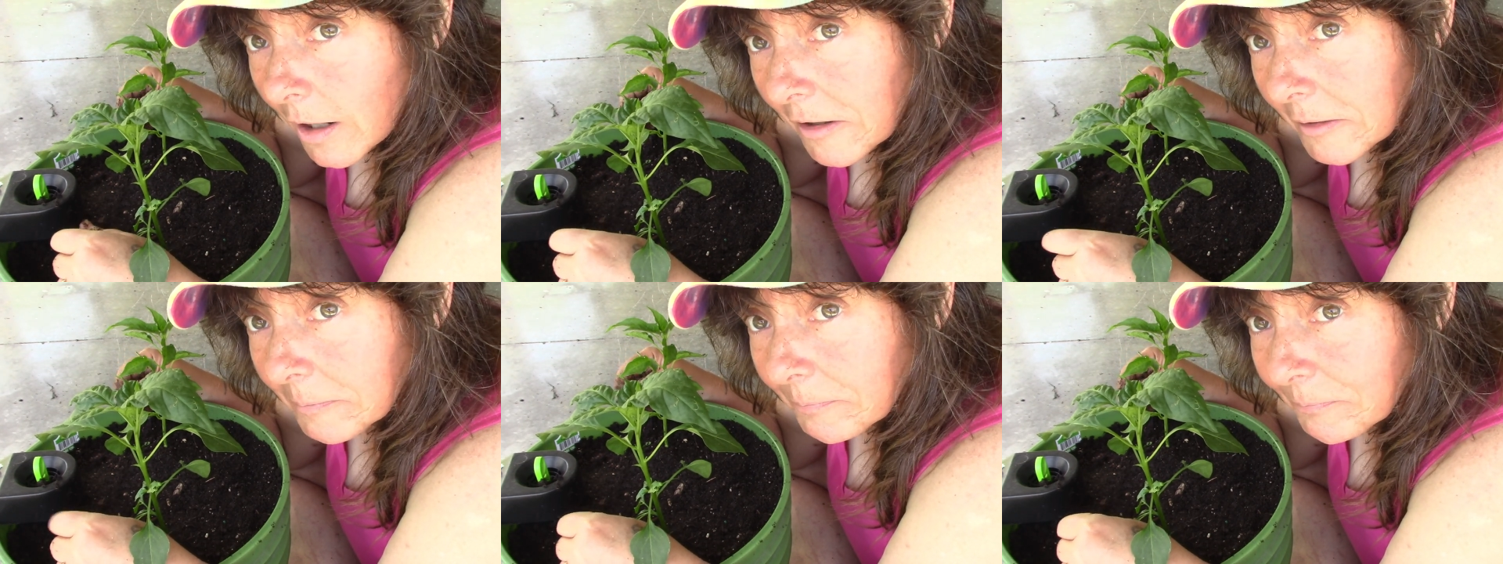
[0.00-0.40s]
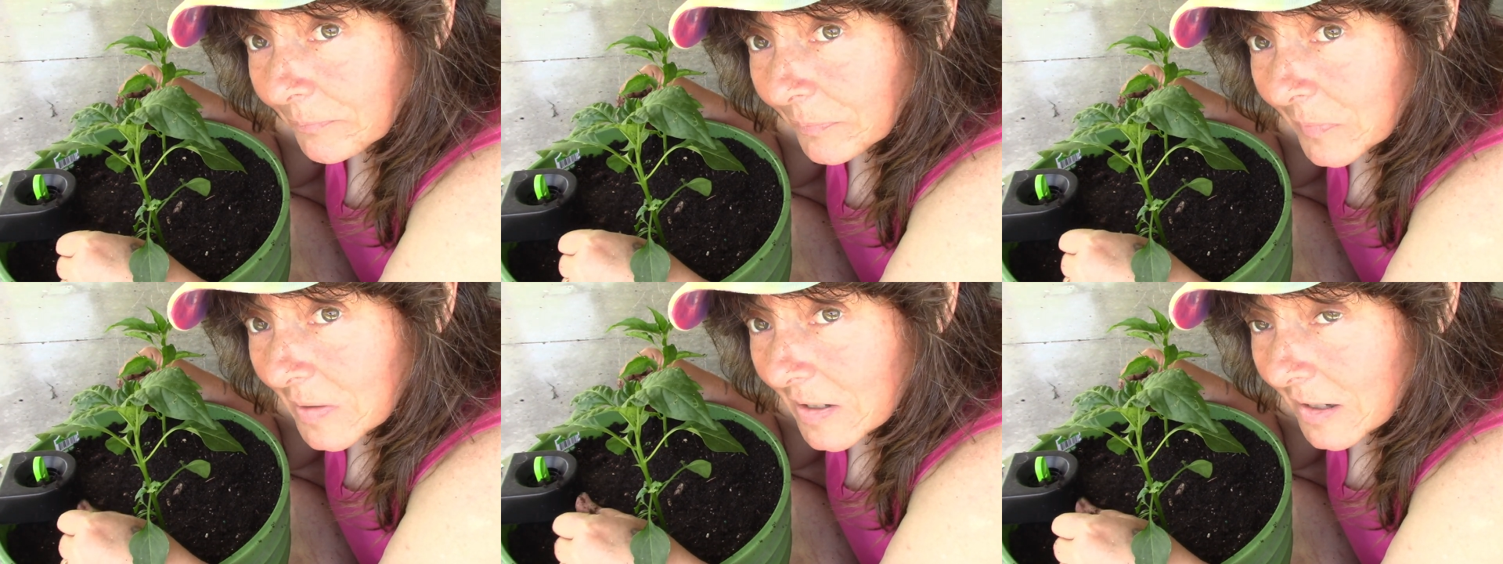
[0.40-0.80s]
Um,
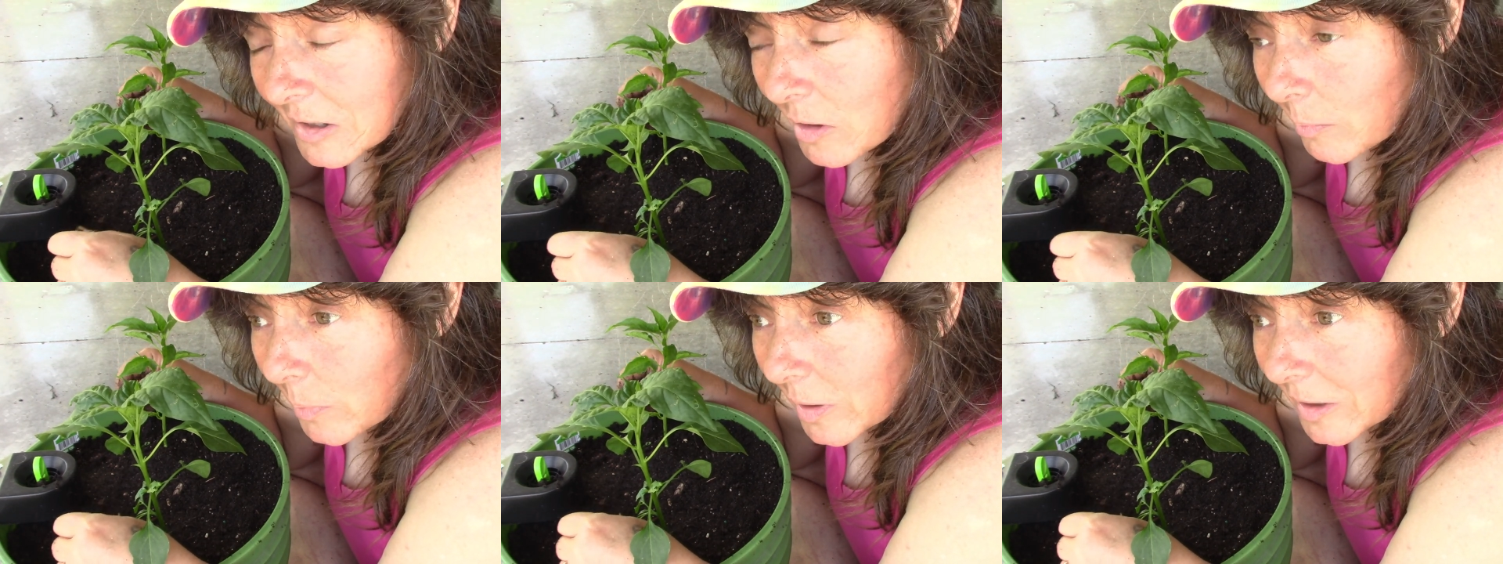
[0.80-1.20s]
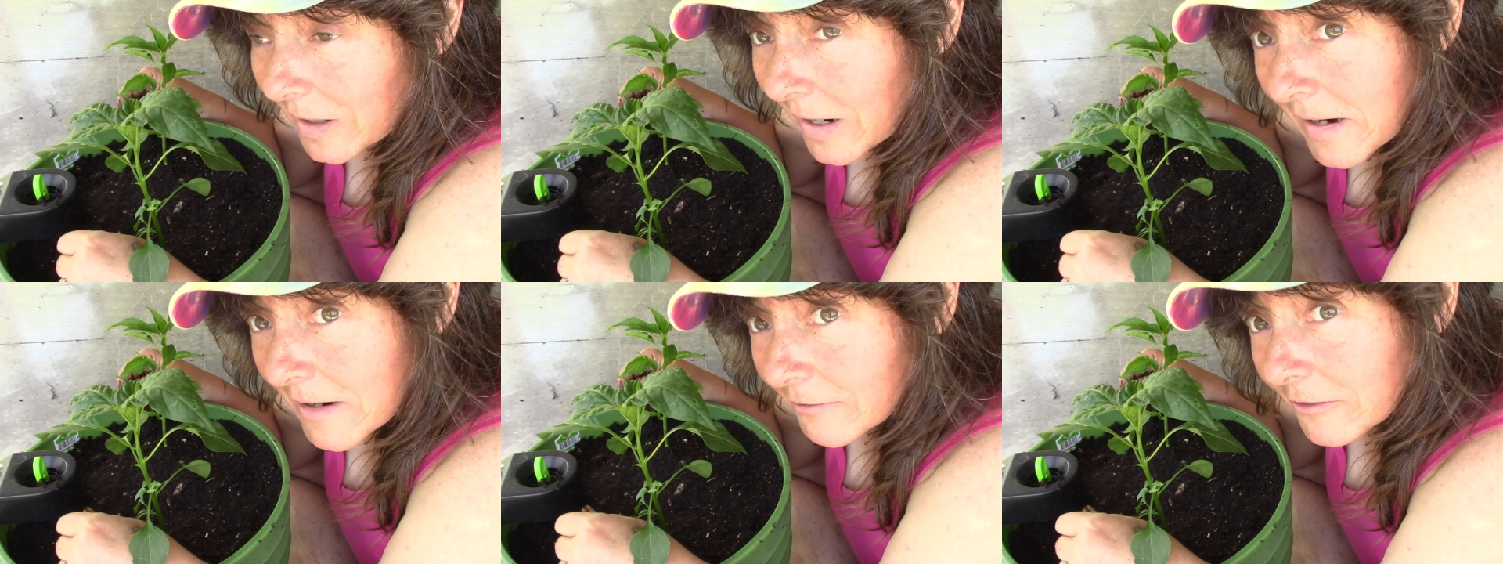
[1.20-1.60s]
but
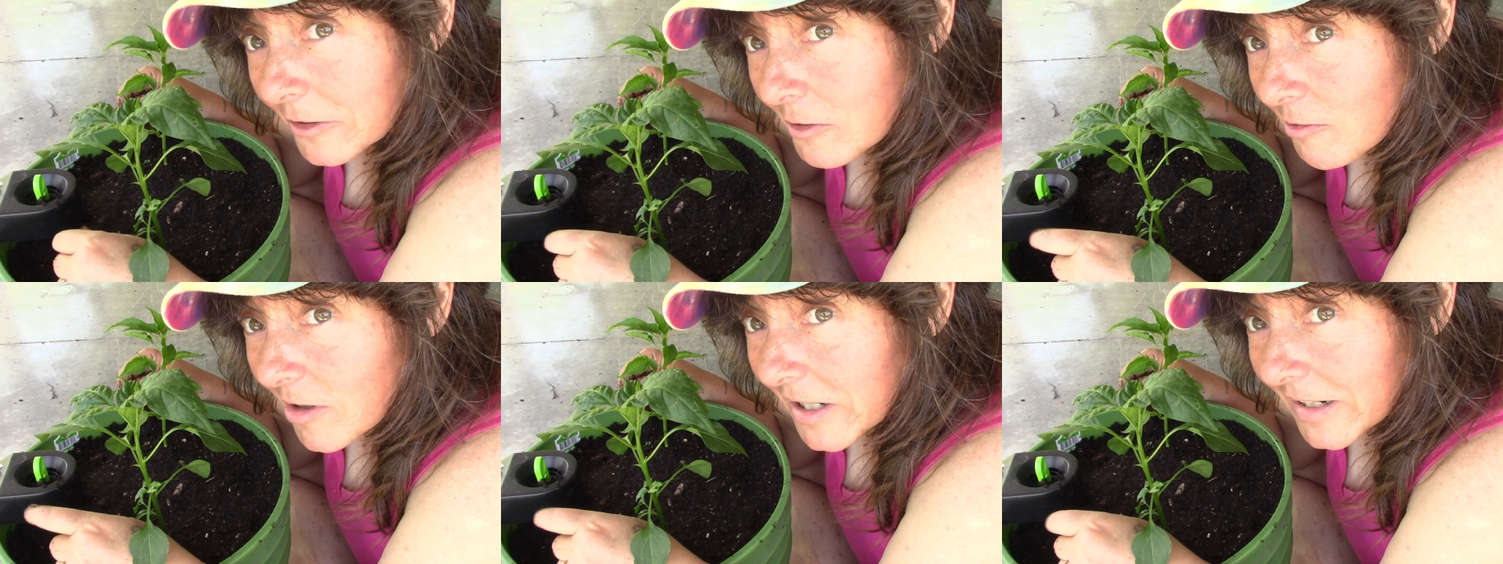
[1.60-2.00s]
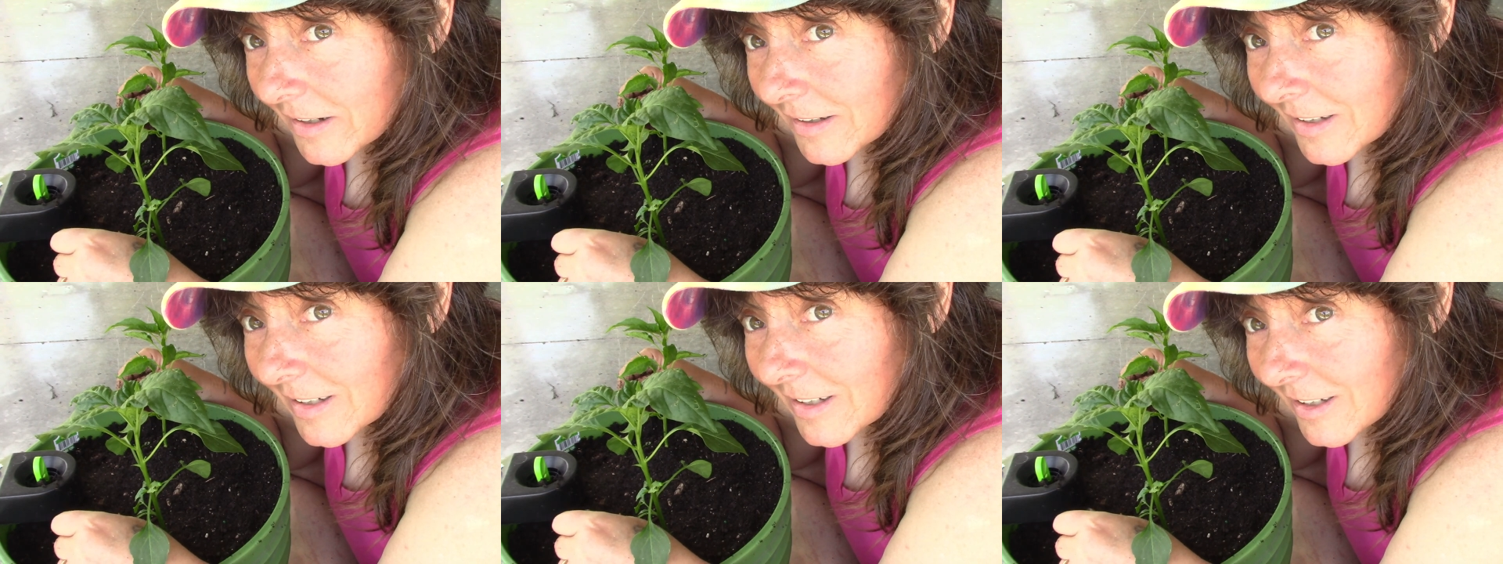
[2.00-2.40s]
I haven't quite